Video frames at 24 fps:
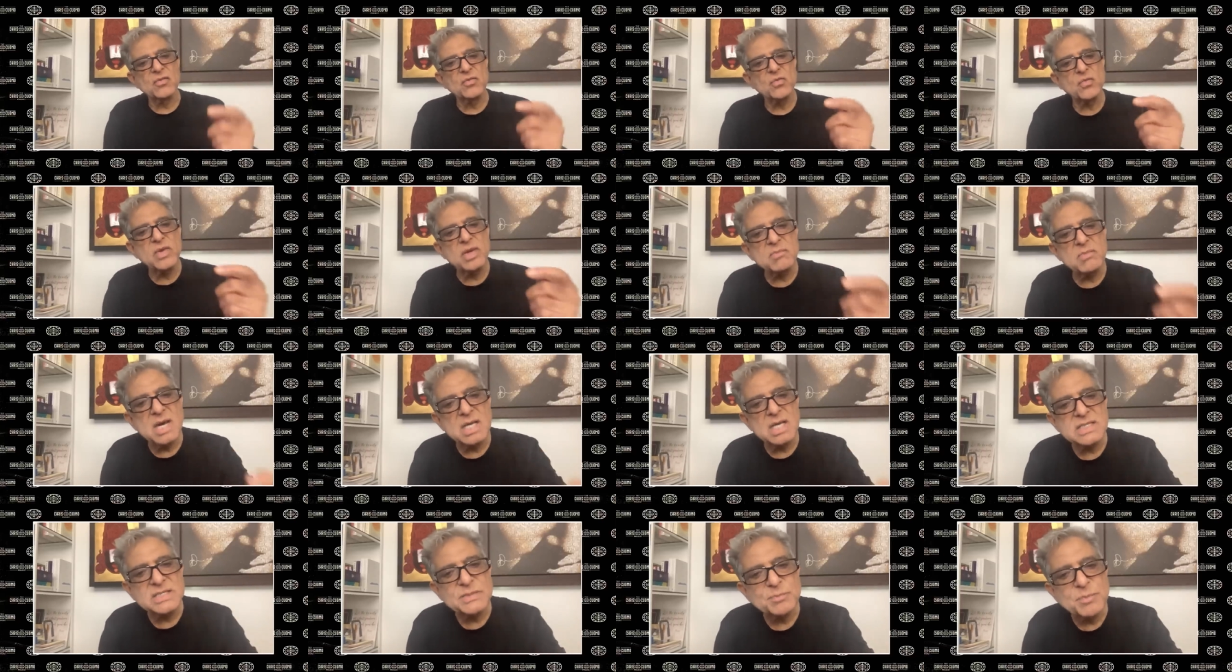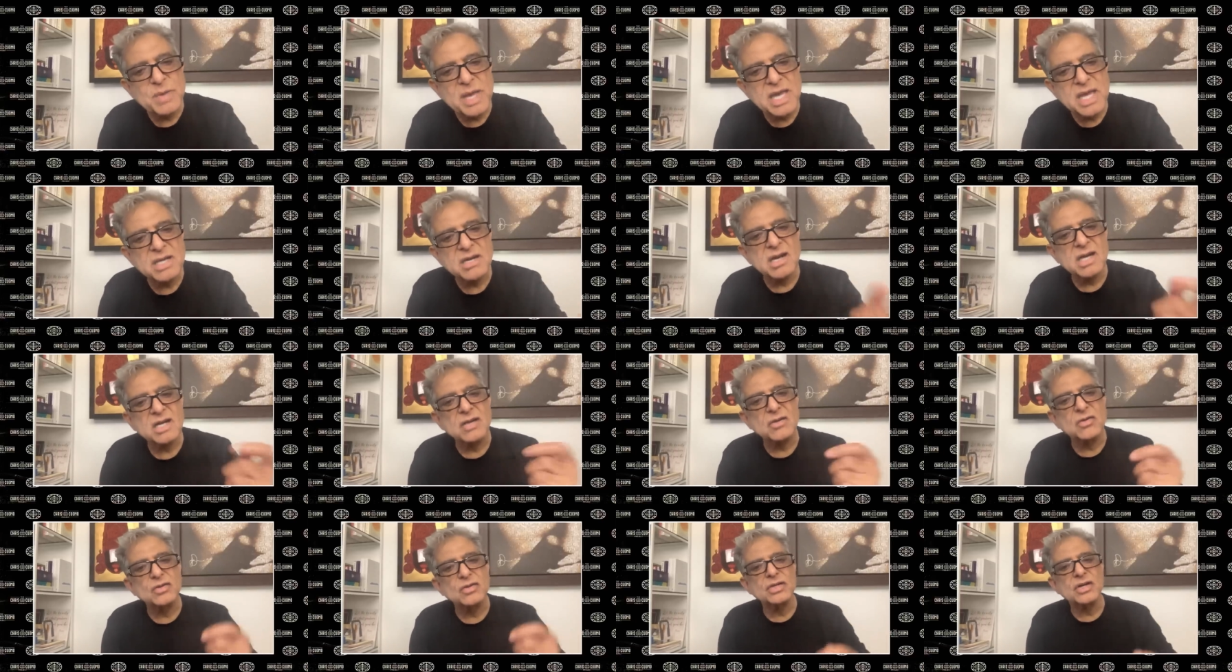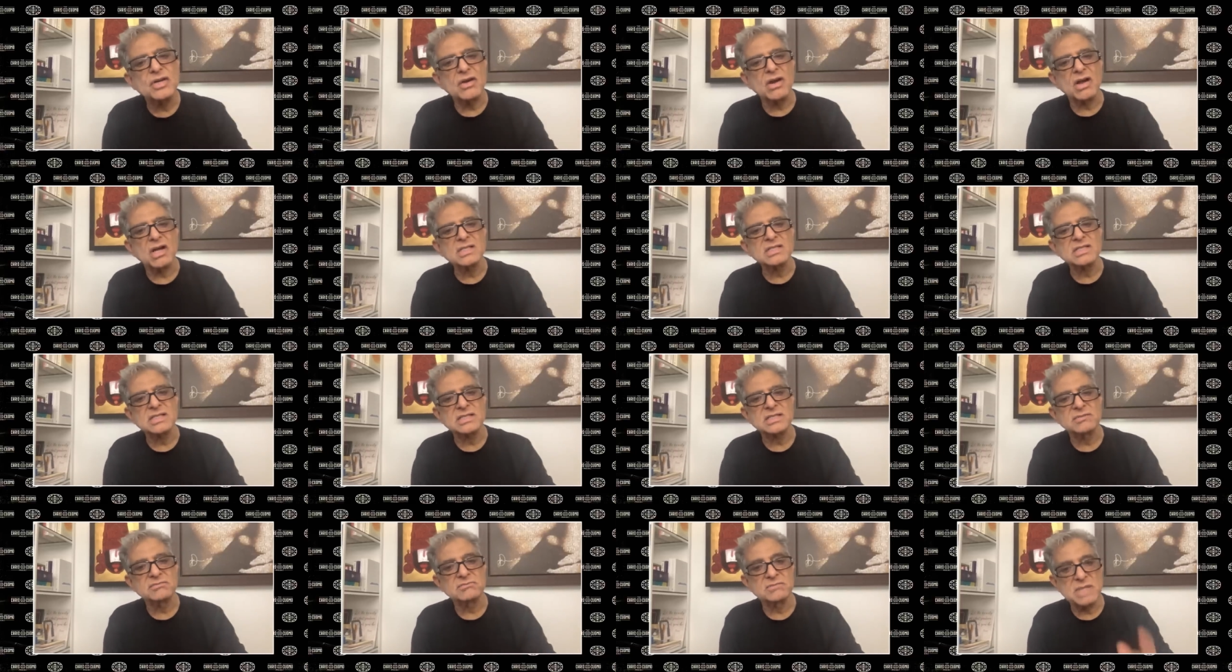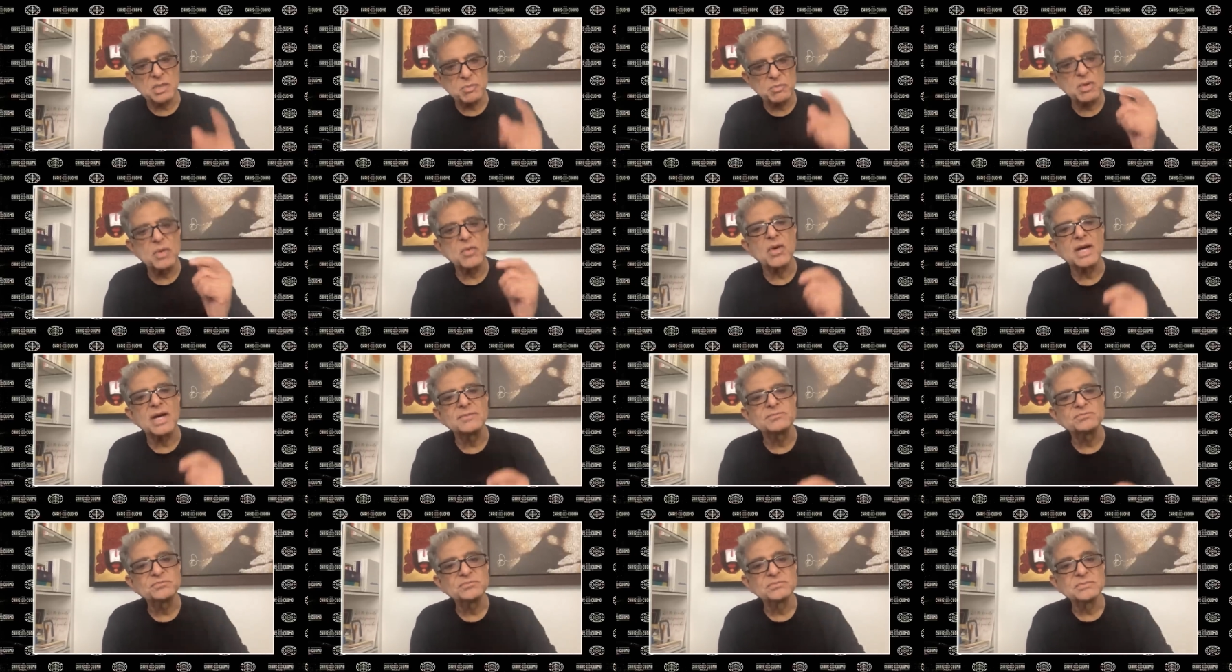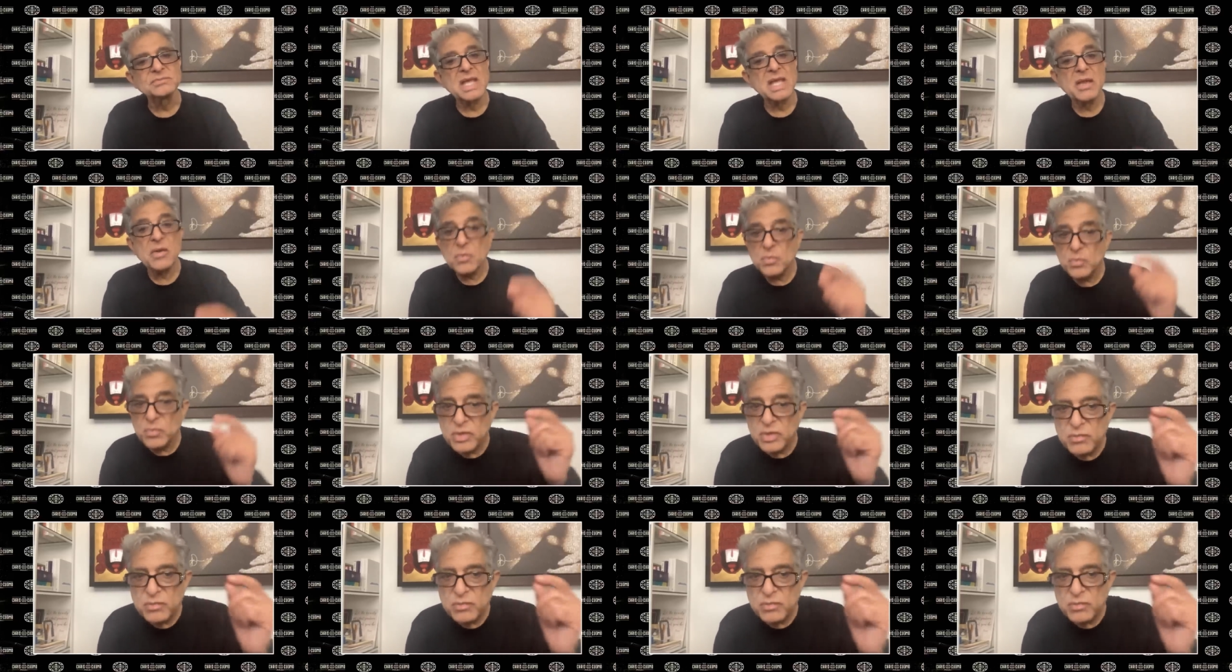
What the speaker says: We must bear our own cross, number one. We